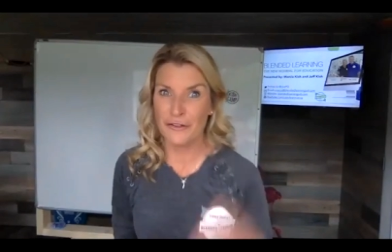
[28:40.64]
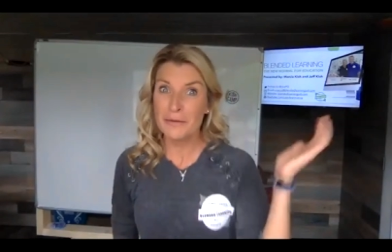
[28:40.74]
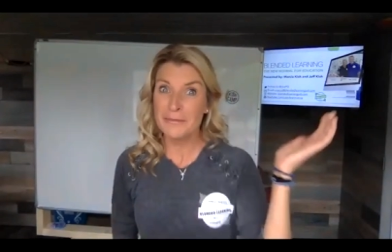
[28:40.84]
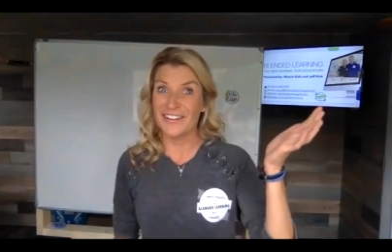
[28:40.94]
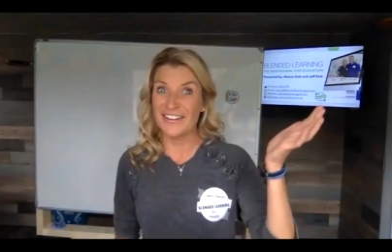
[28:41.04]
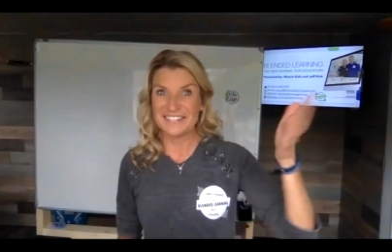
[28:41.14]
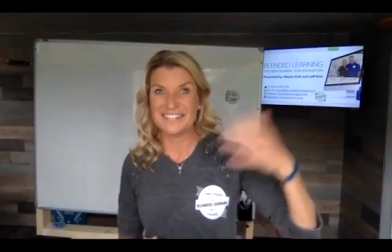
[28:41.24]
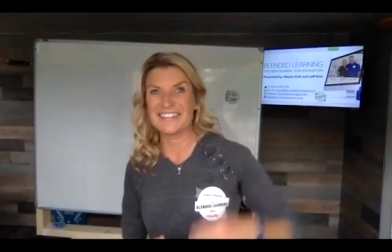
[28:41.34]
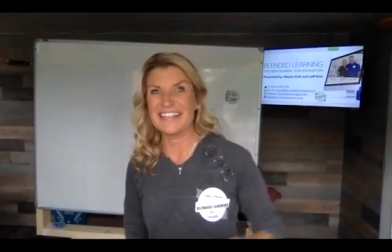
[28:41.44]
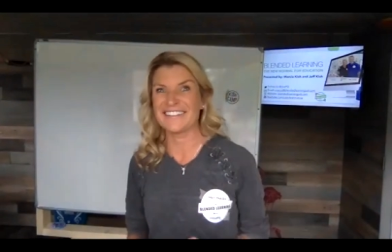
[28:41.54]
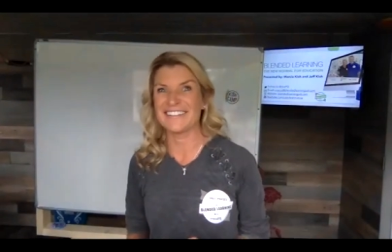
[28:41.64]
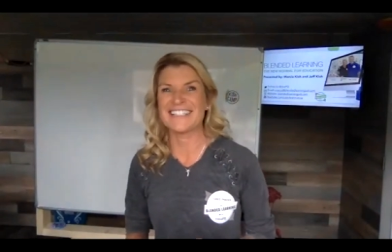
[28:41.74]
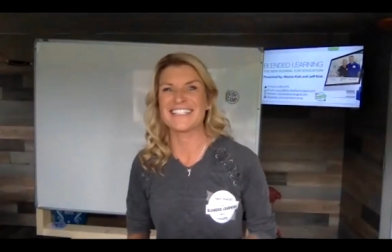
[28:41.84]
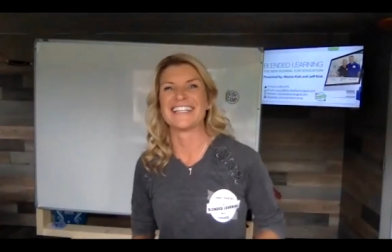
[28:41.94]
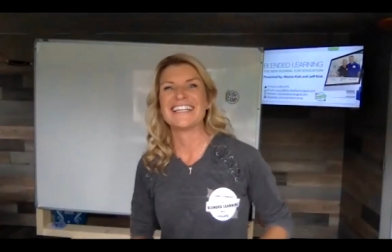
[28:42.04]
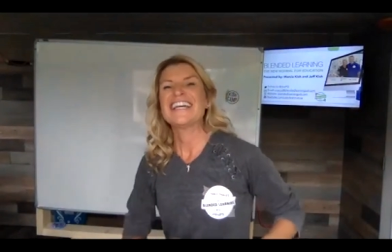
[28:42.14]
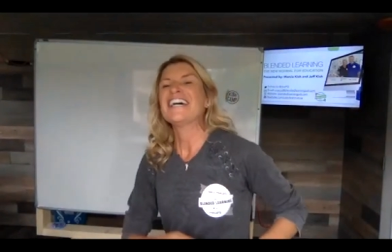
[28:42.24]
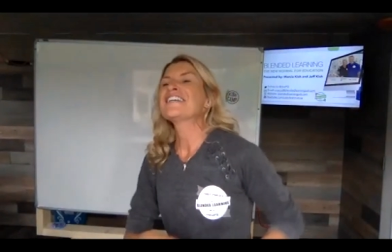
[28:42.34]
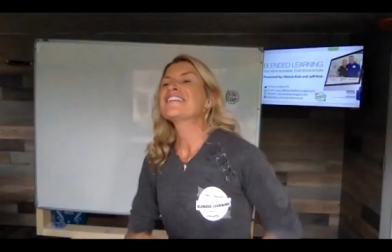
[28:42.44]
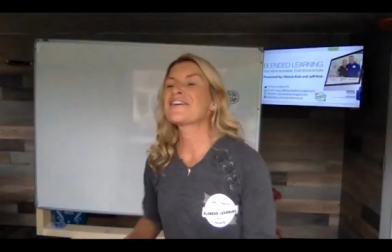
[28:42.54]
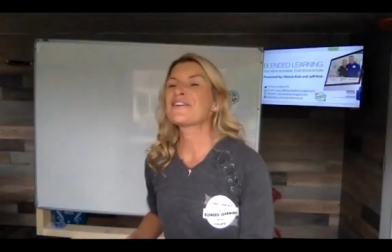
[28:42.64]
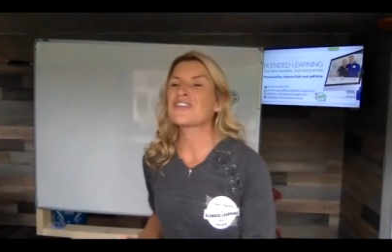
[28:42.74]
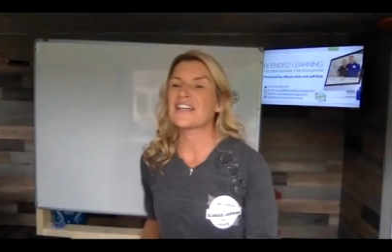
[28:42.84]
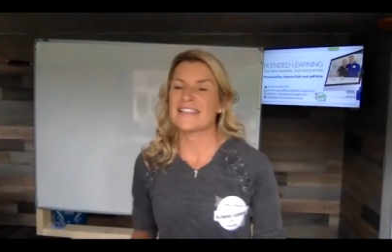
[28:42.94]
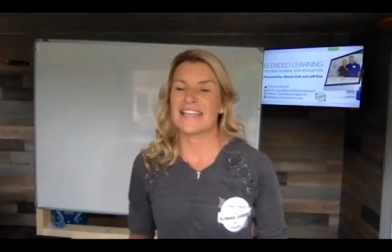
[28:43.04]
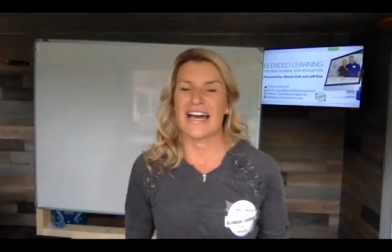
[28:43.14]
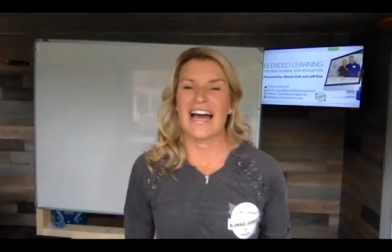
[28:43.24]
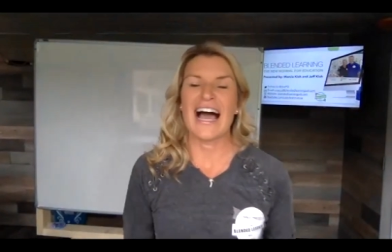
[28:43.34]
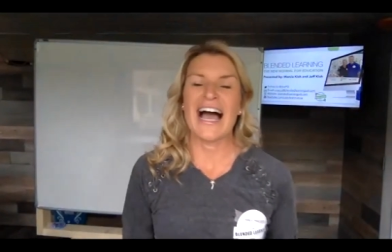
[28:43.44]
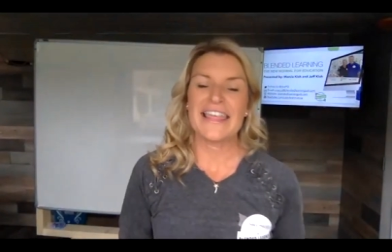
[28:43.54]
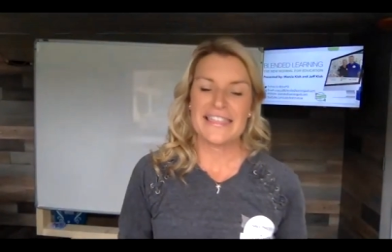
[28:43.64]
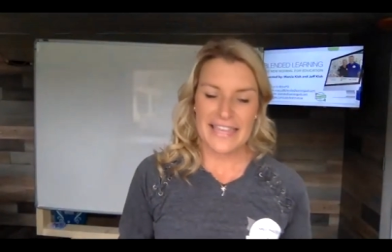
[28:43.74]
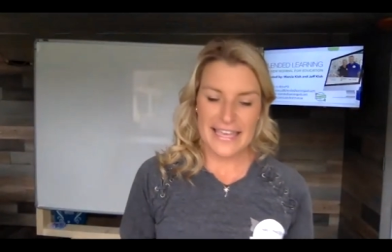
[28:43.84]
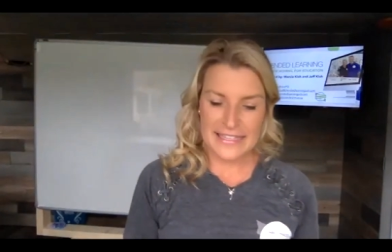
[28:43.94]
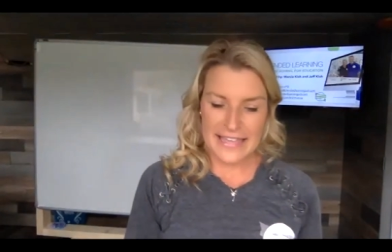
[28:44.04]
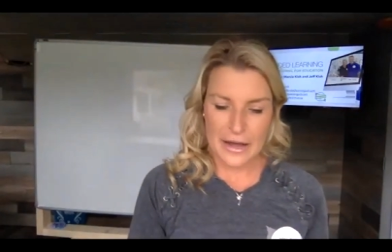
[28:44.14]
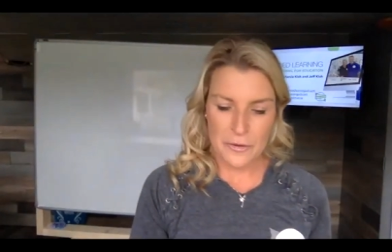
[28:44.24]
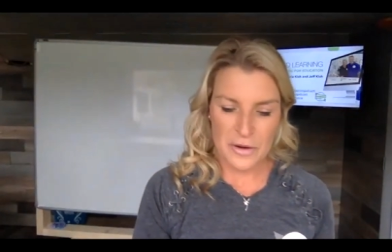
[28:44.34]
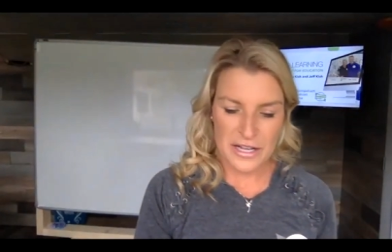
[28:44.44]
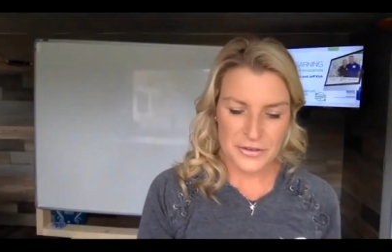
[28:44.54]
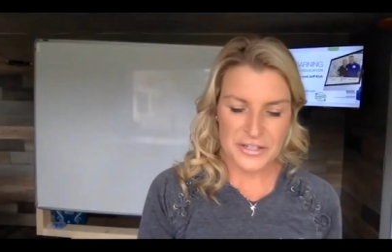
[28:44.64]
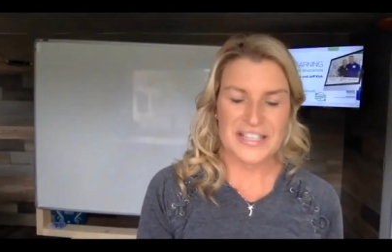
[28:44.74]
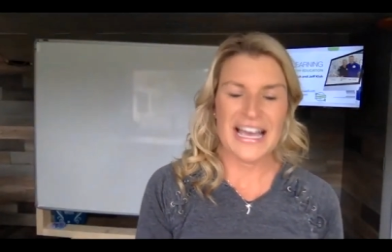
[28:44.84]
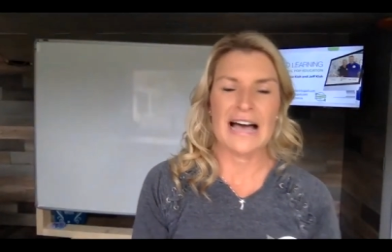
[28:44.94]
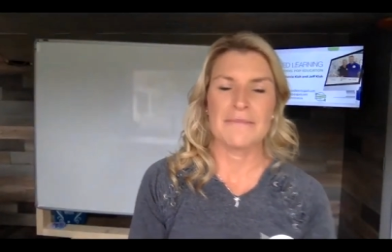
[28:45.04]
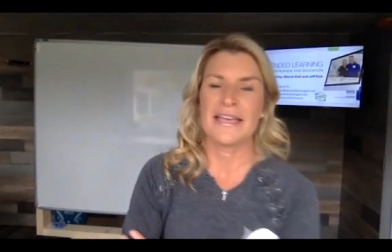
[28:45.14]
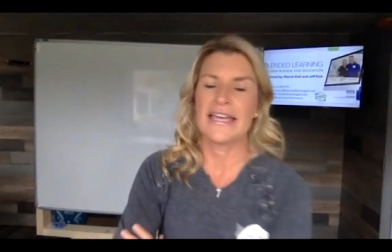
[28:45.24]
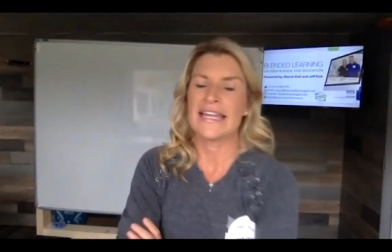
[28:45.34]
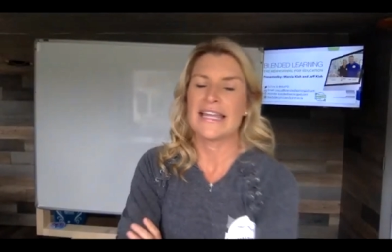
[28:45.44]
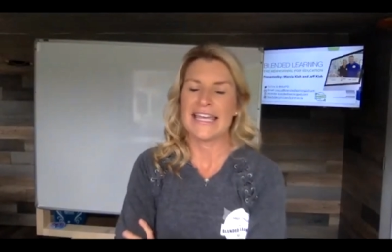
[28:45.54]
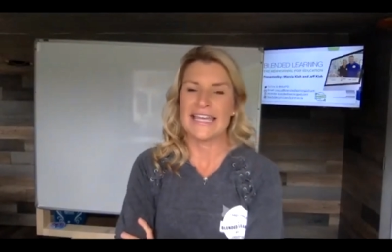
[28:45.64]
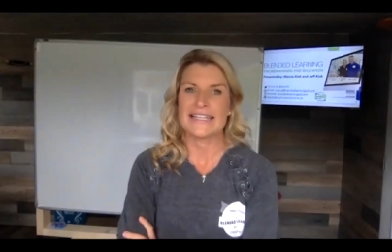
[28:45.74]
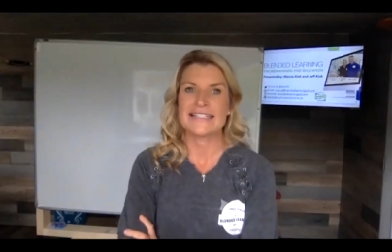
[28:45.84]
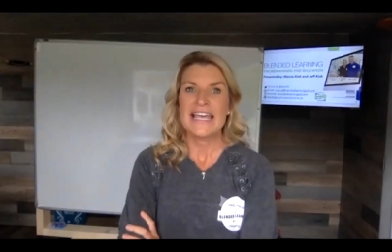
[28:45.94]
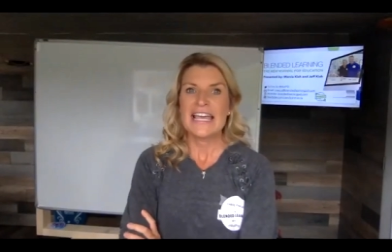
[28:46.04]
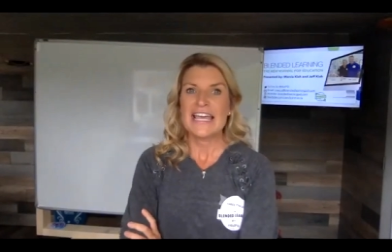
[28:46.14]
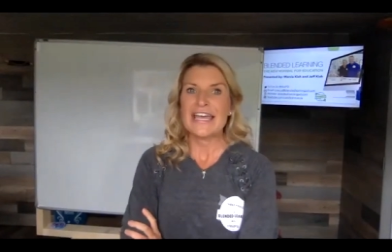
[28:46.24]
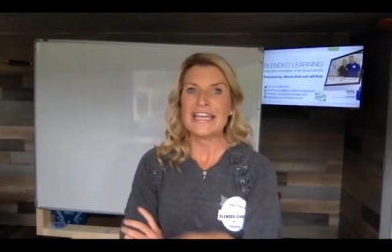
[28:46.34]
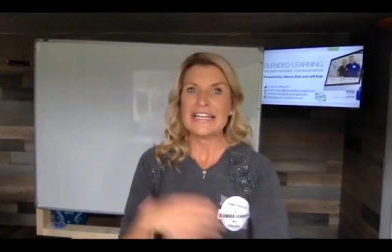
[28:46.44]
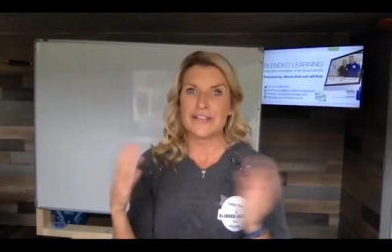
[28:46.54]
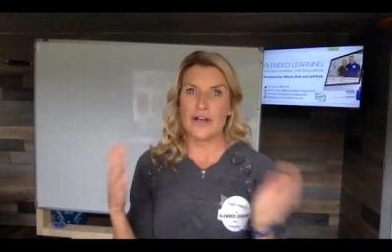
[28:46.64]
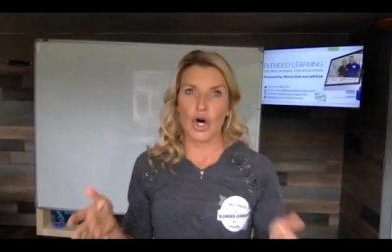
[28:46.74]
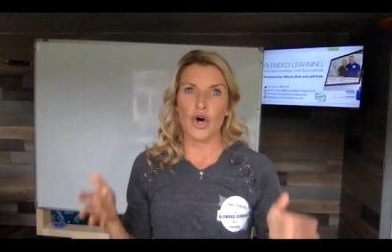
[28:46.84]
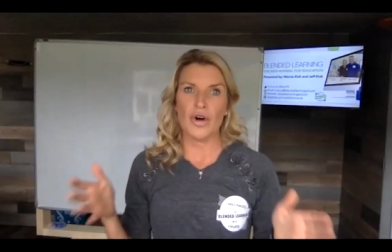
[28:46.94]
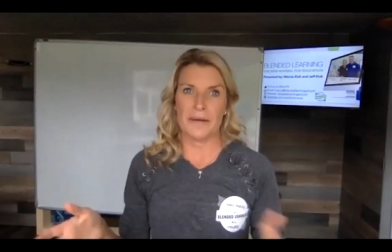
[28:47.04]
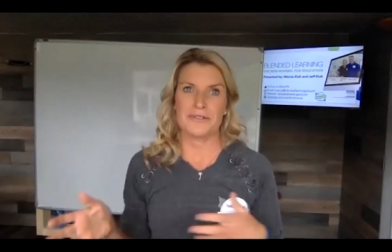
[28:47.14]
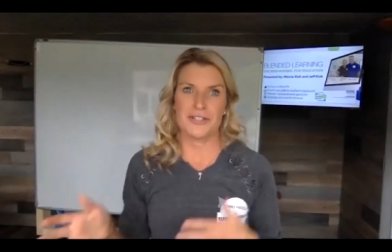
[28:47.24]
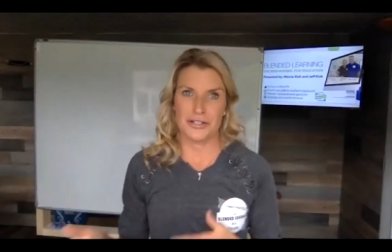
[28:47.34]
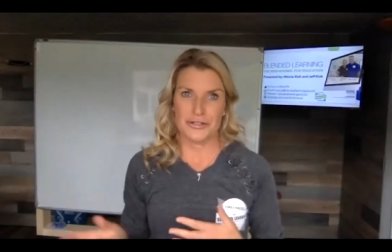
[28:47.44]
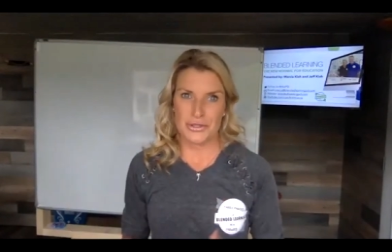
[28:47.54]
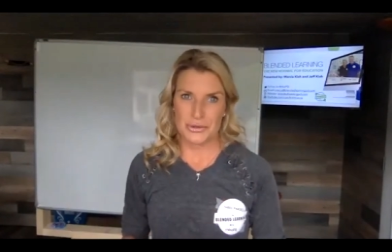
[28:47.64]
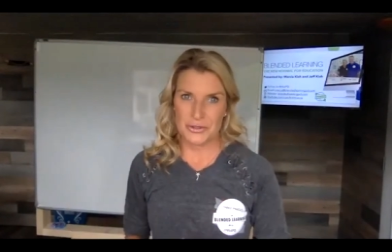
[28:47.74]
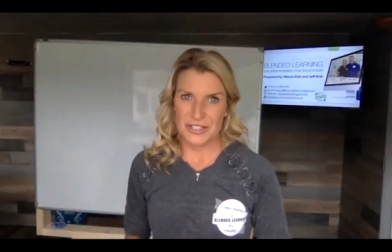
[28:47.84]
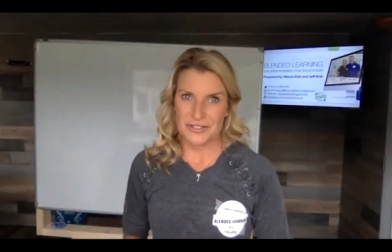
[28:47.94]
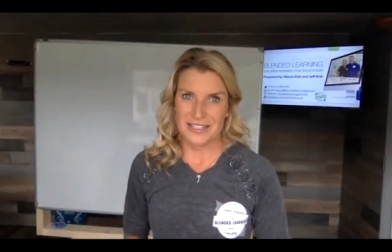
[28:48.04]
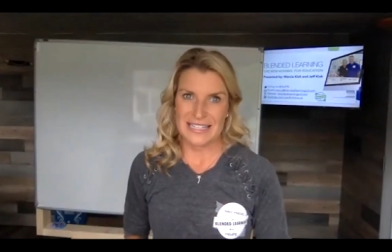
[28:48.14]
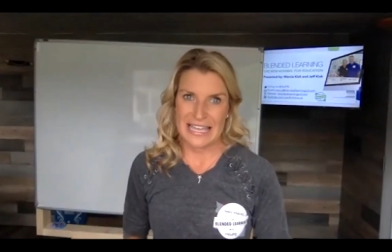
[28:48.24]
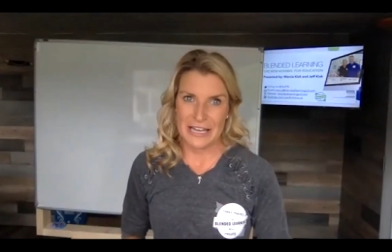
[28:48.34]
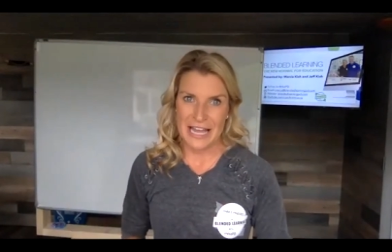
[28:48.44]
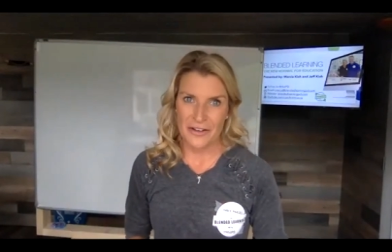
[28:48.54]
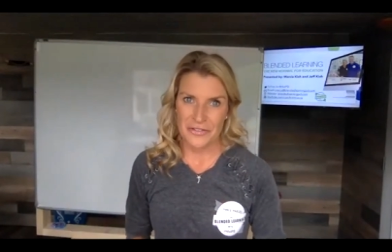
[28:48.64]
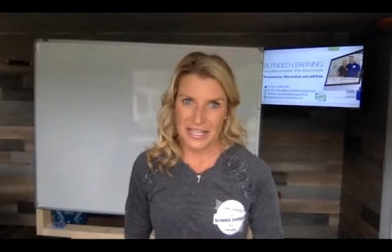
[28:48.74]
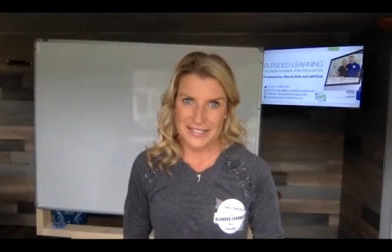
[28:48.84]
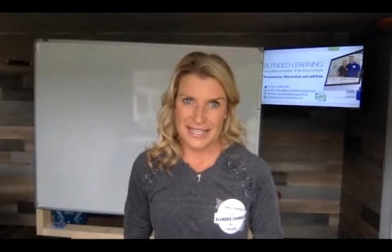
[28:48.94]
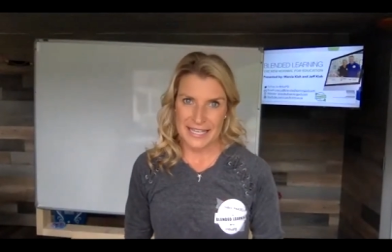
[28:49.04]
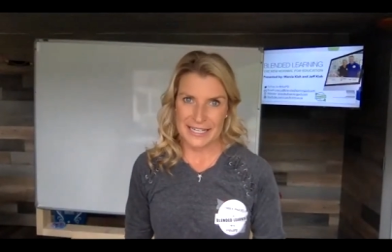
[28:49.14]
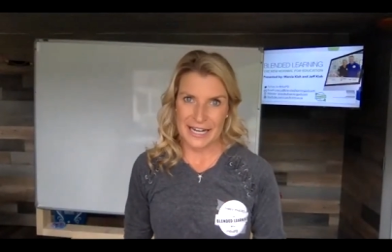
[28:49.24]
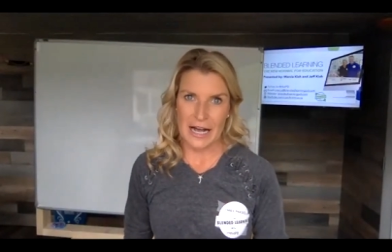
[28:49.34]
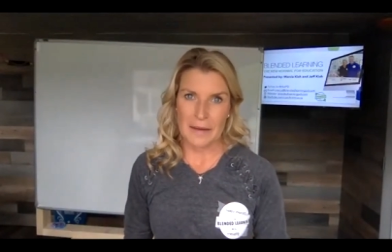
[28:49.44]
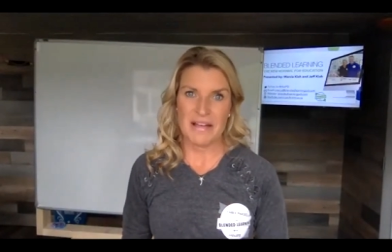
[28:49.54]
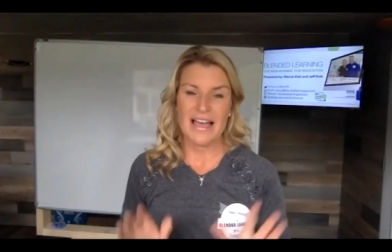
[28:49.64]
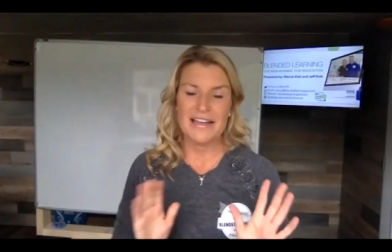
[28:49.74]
Forbo, great question. So, Jessica, I think that what's going to happen is it's all up to your school district and how they set it up.